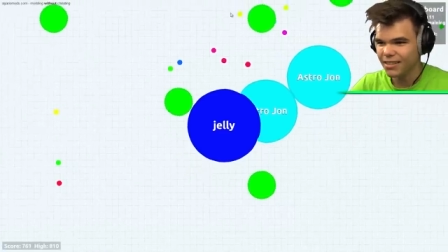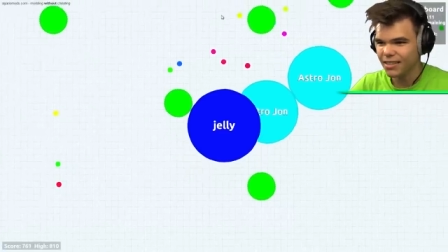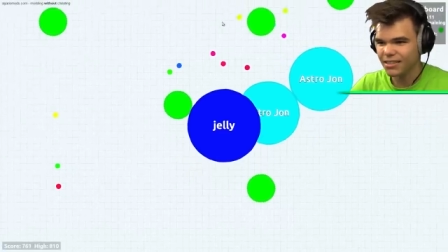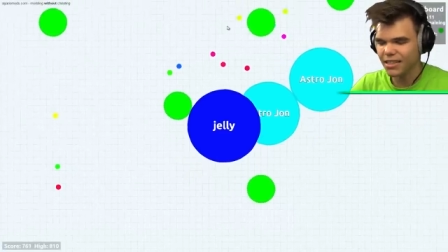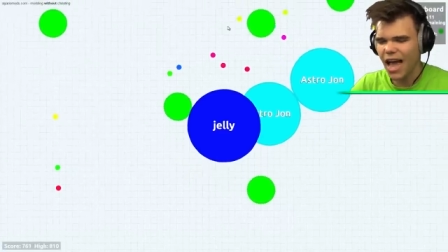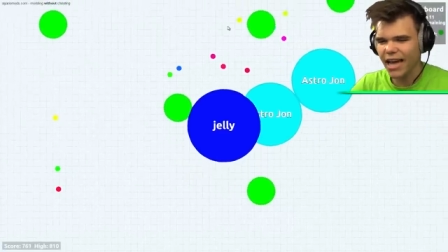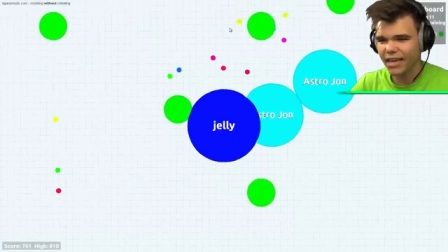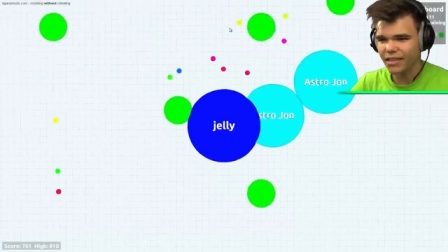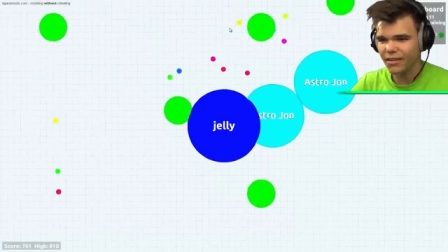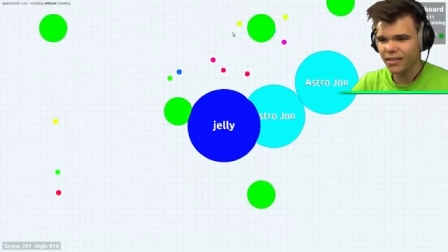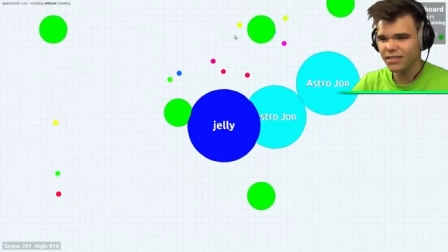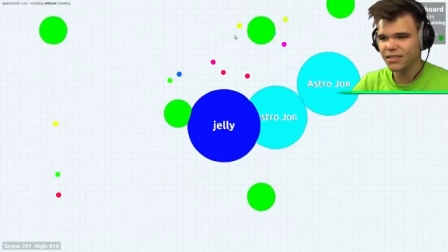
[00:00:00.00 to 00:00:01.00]
it's lagging,
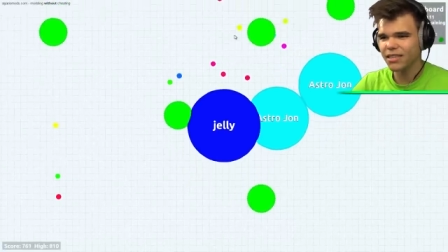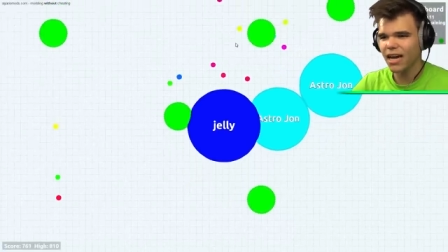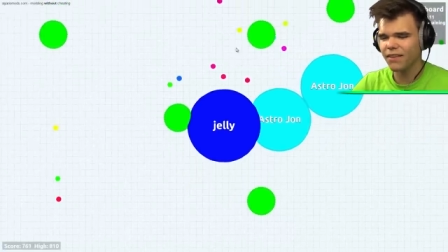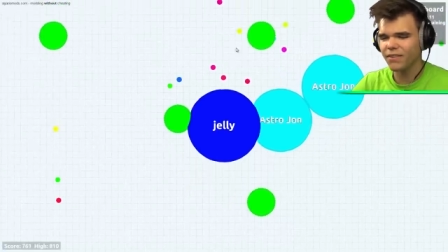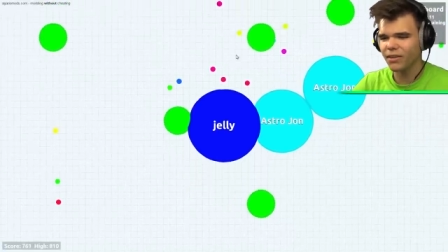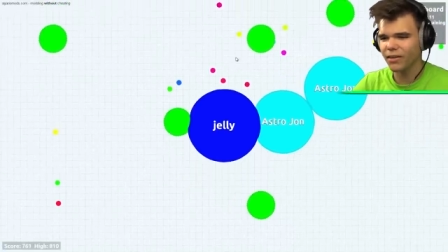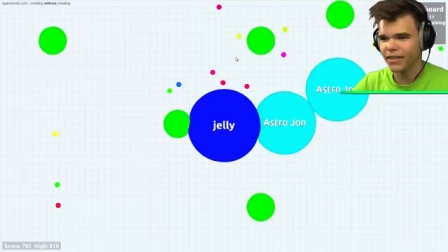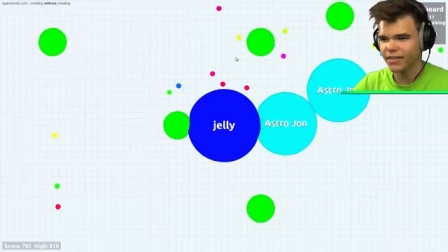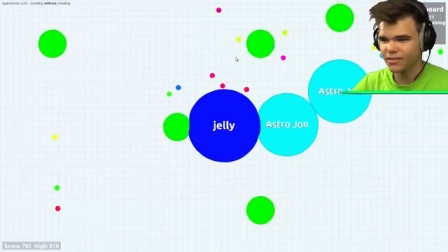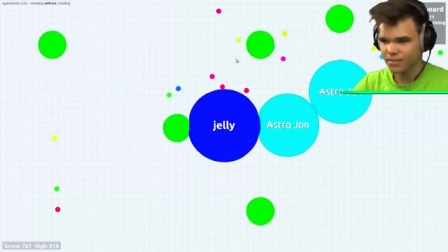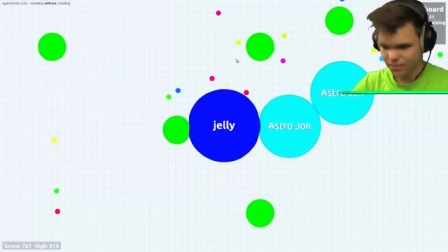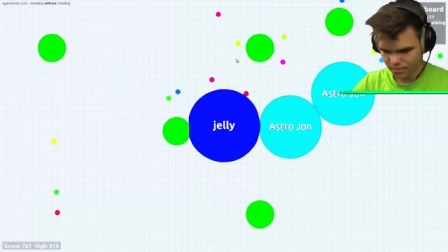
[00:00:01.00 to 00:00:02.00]
though. It's kind of
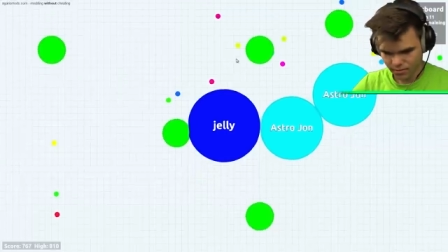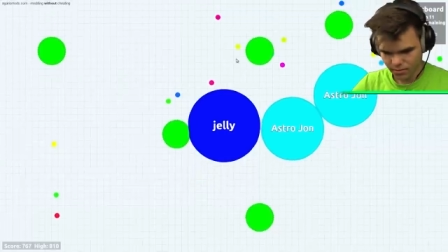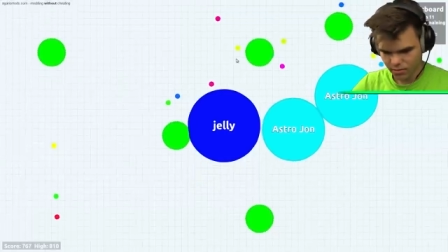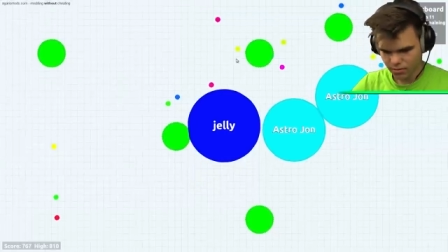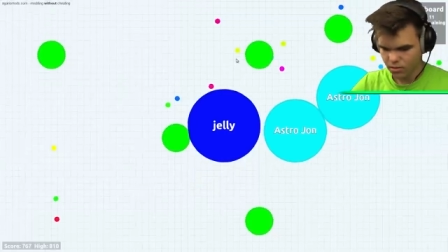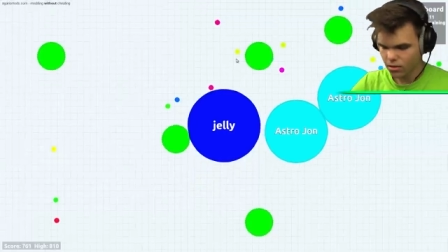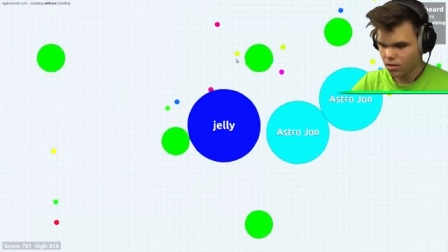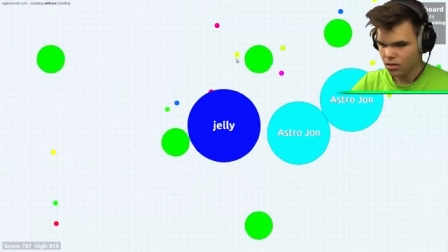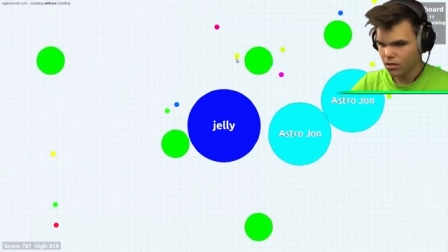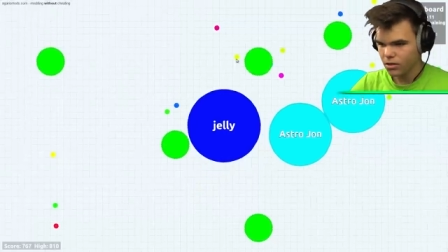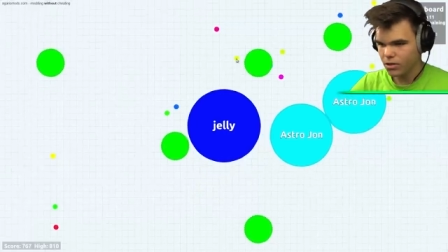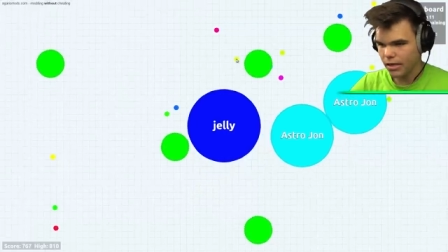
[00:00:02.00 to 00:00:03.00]
annoying.
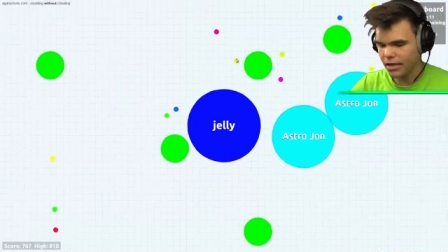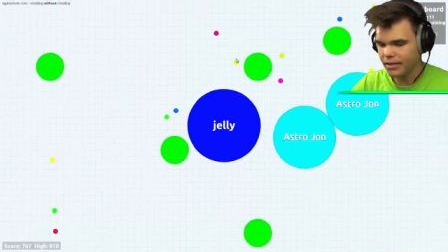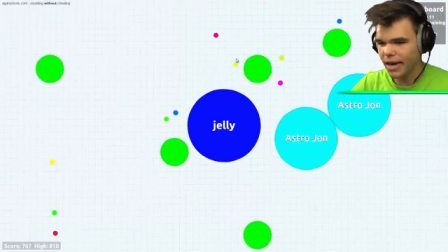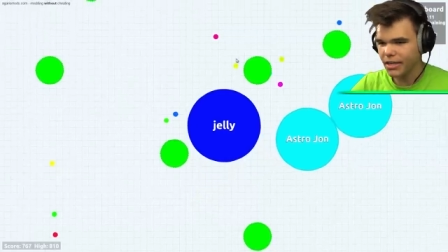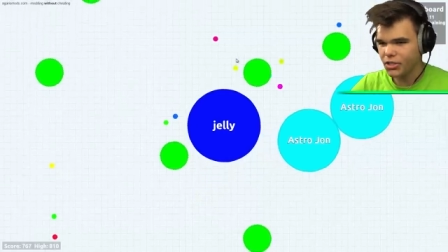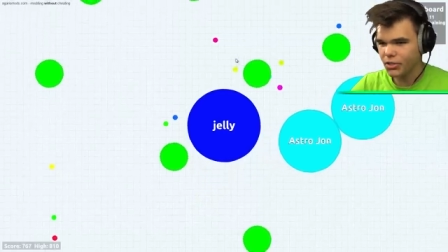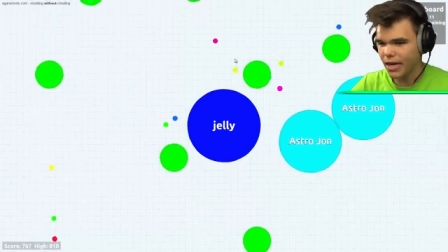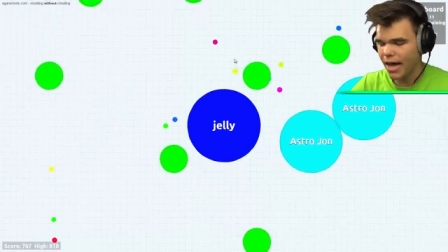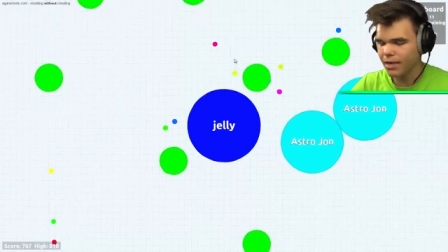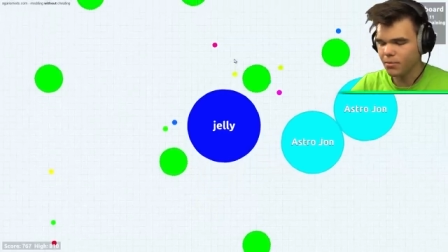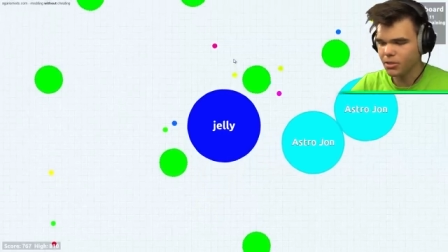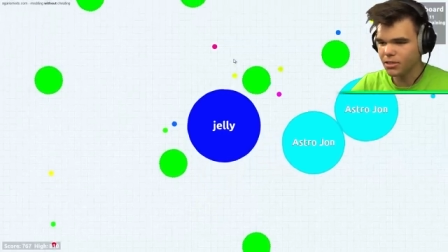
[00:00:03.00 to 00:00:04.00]
Should I try to shoot
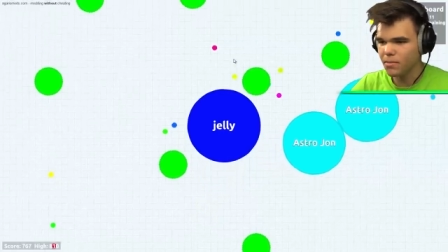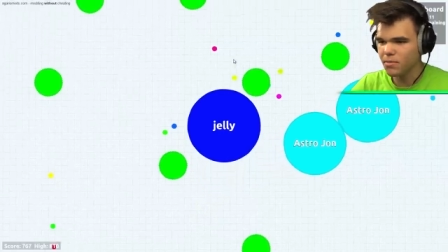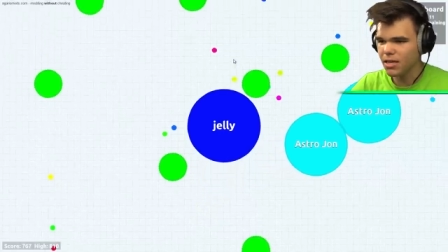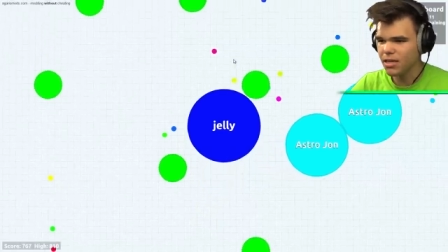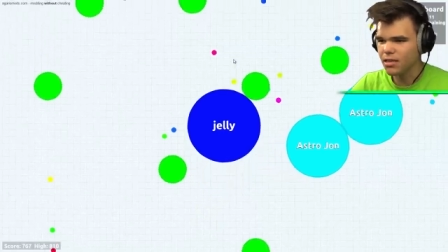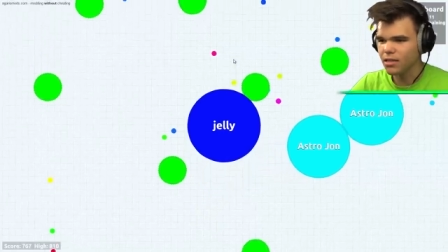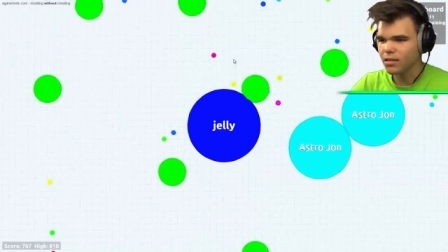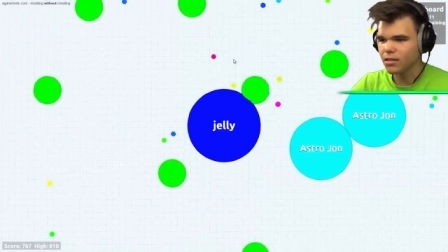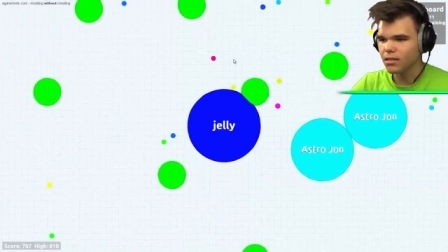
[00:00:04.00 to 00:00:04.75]
at him or something?